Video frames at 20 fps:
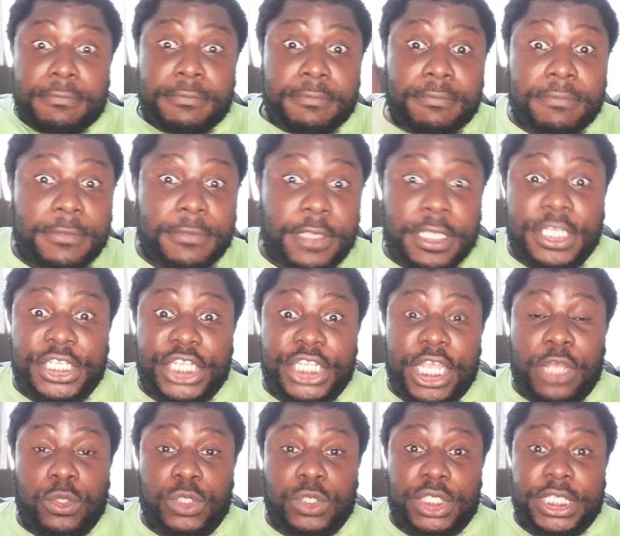
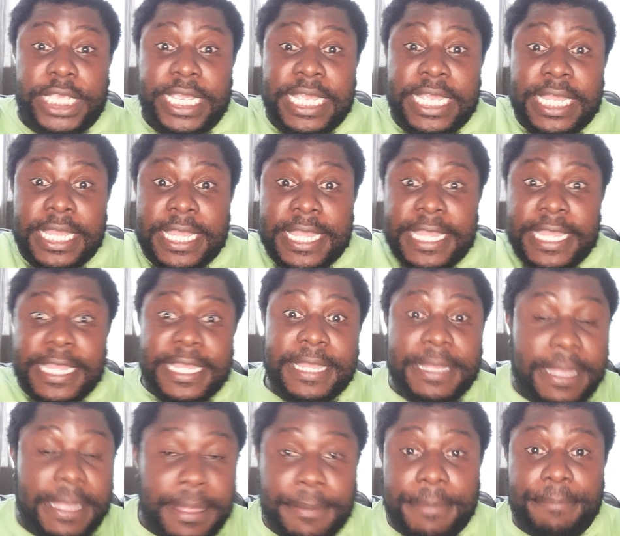Chelsea,
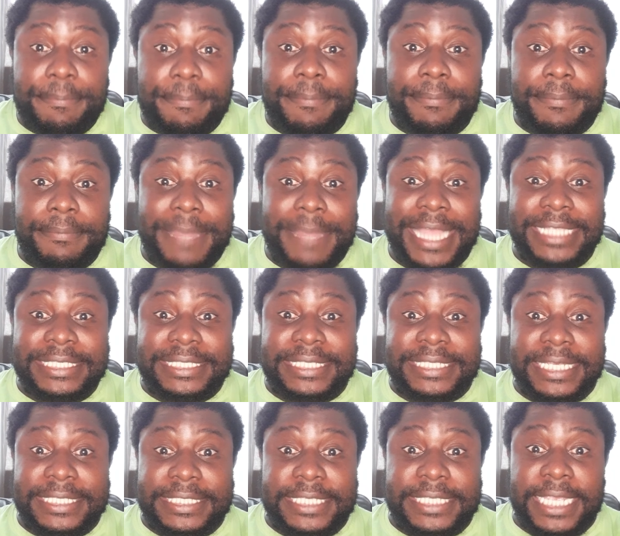Man
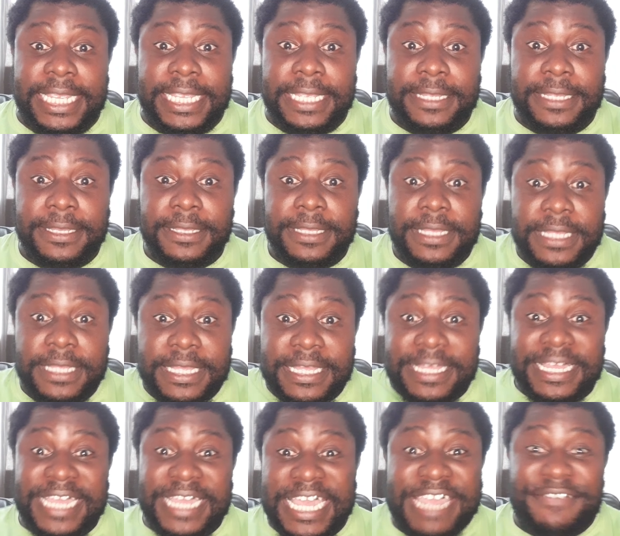City,
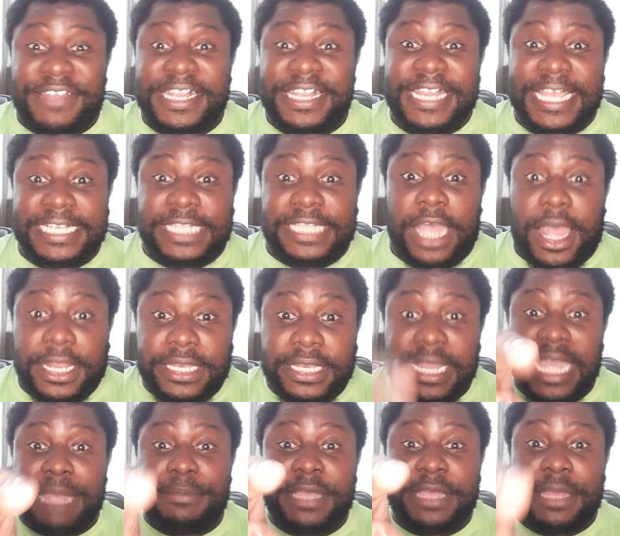even Leicester. Name
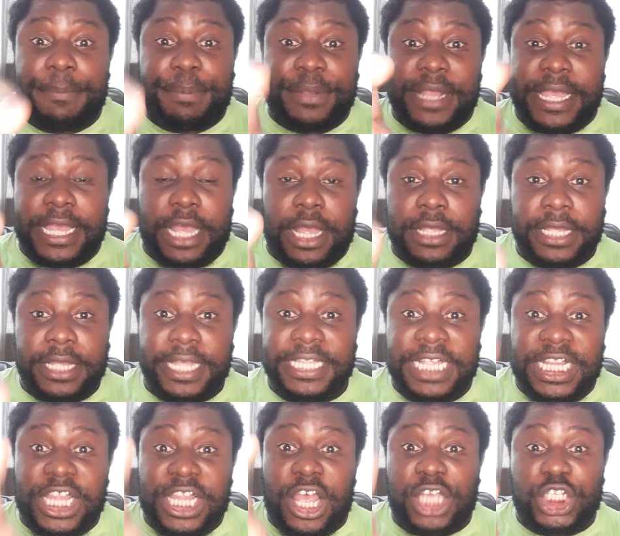me a player in the
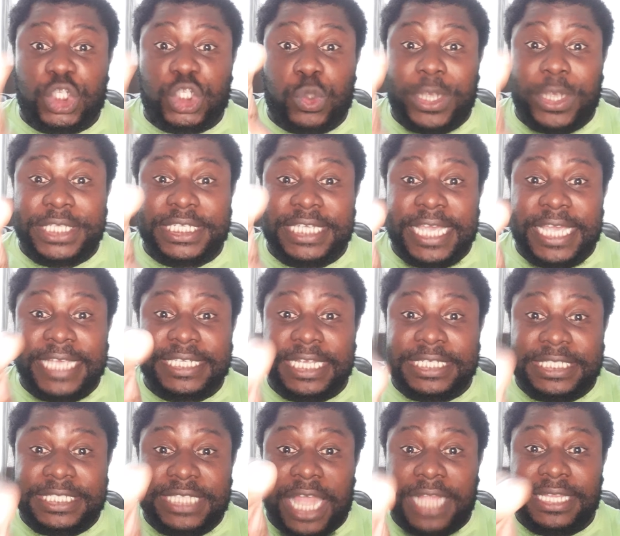last 20 years that's
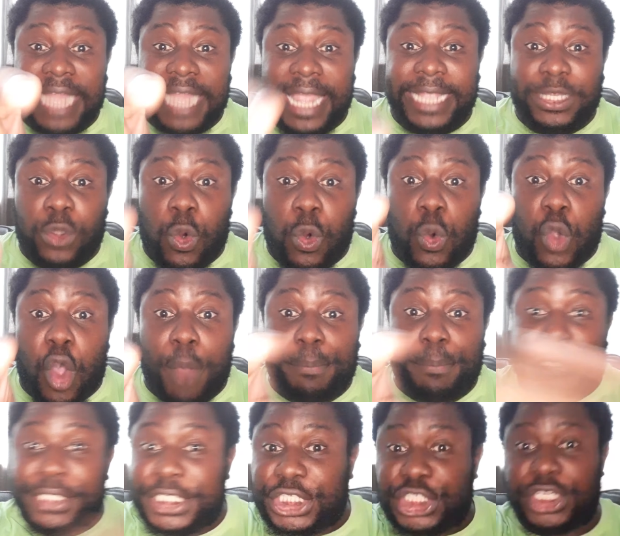done that in all
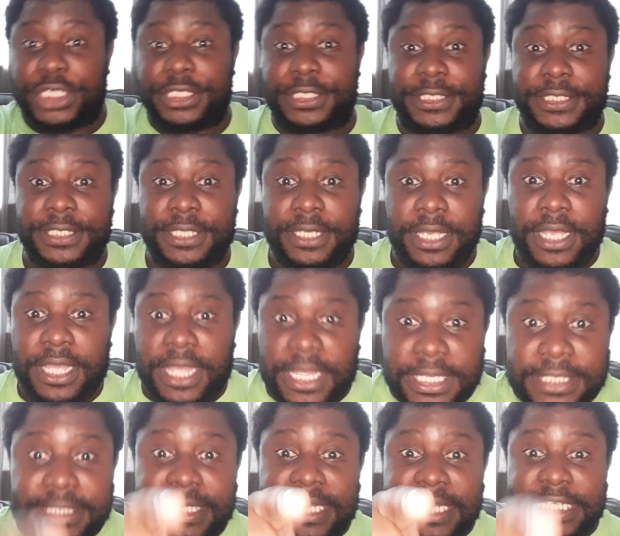competitions.
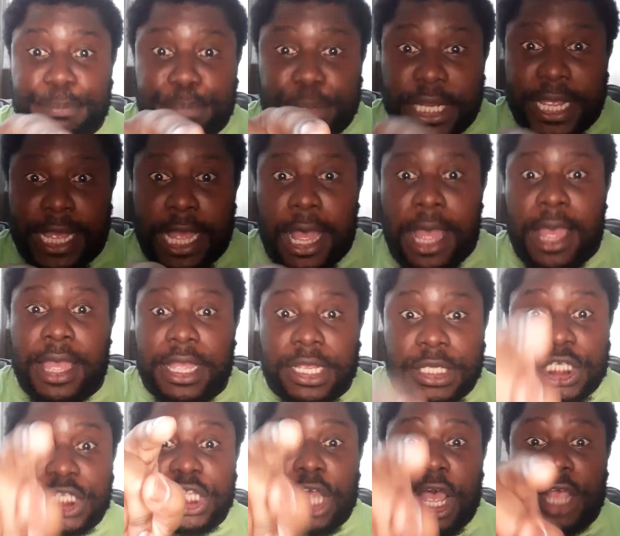This player
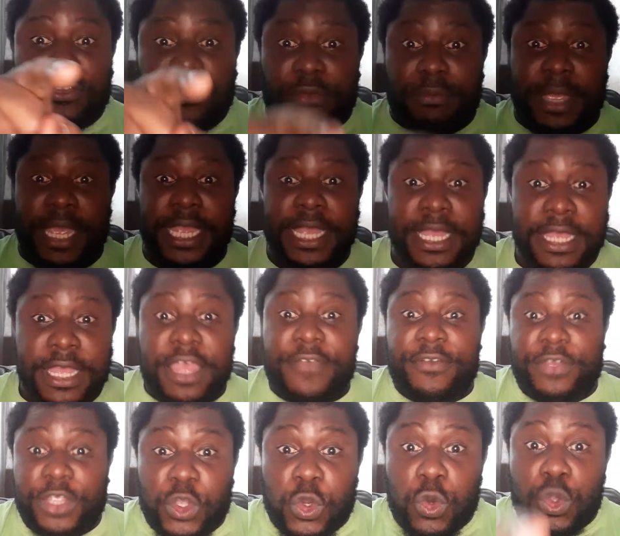starts for me. For
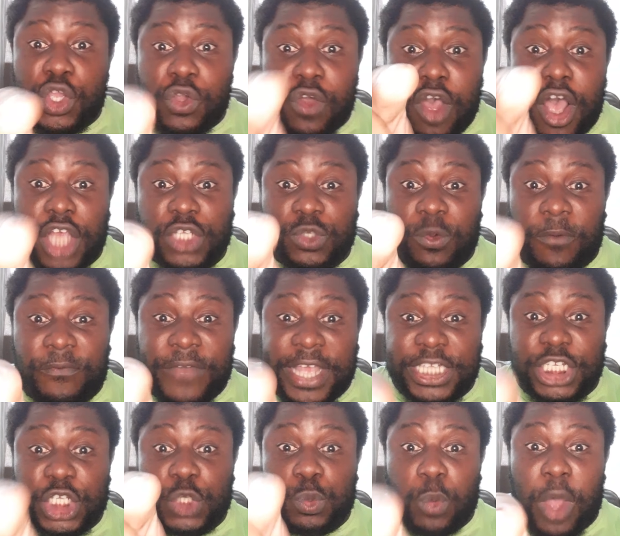all you Arsenal fans as
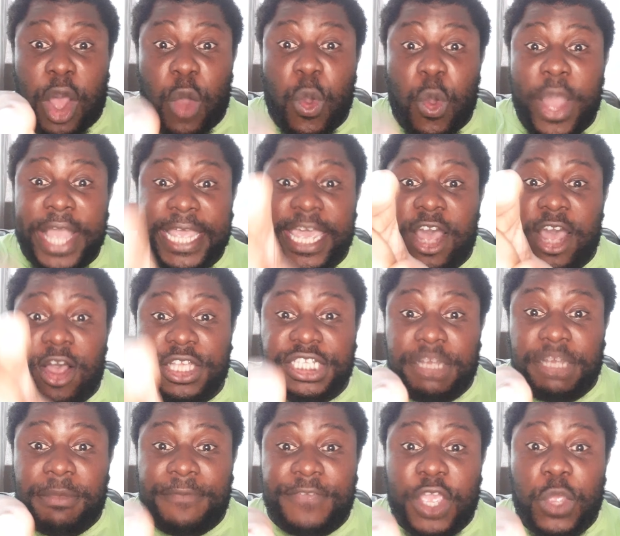well, some of
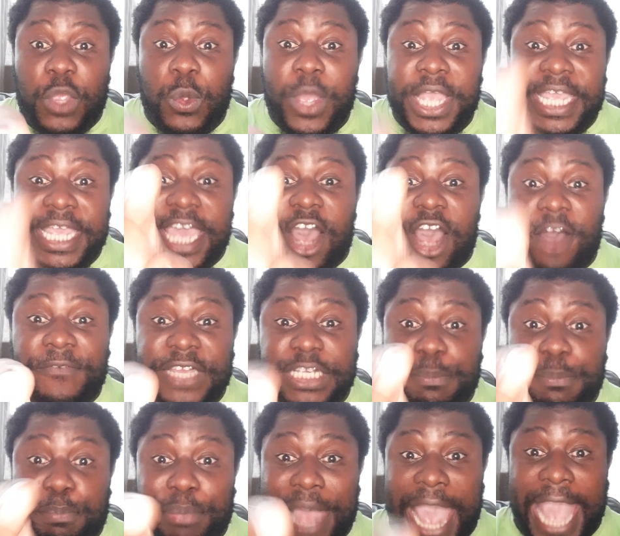you, get off his
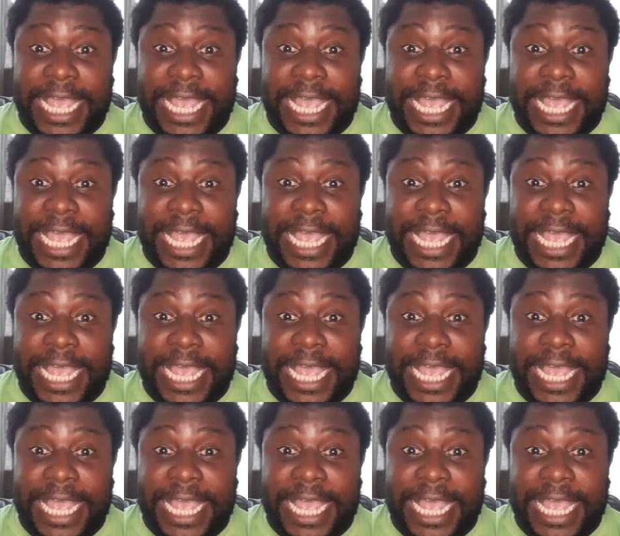back.